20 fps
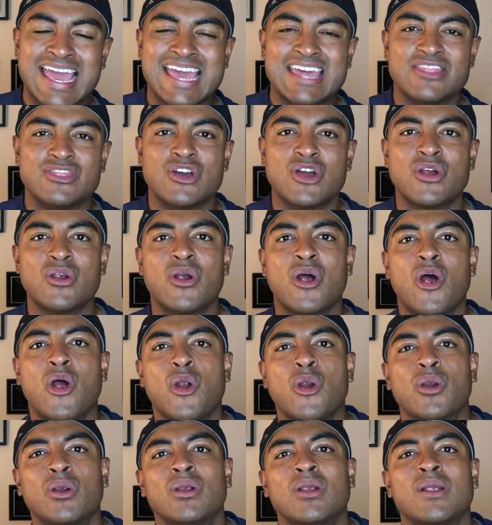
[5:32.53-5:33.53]
And there
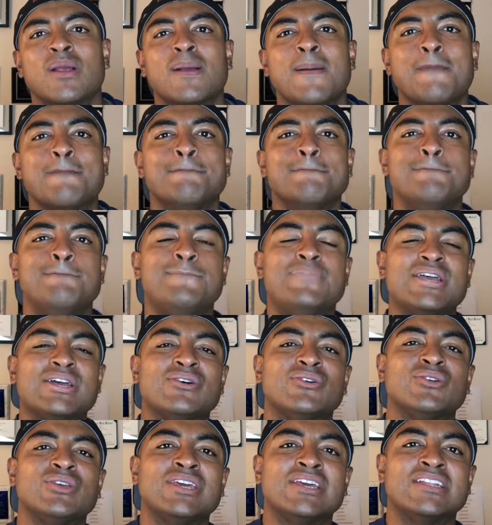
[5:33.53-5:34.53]
are
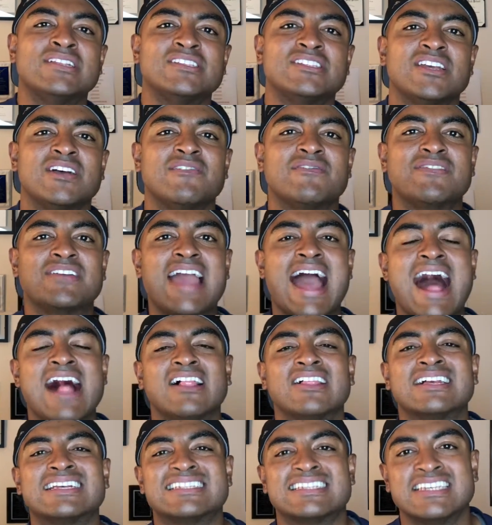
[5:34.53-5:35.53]
billions of
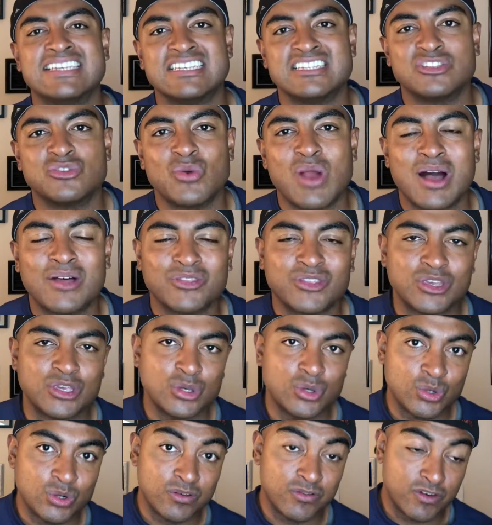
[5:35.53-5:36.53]
galaxies throughout the
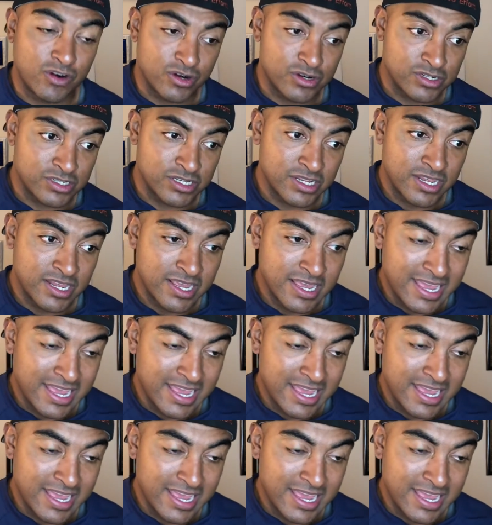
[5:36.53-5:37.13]
universe.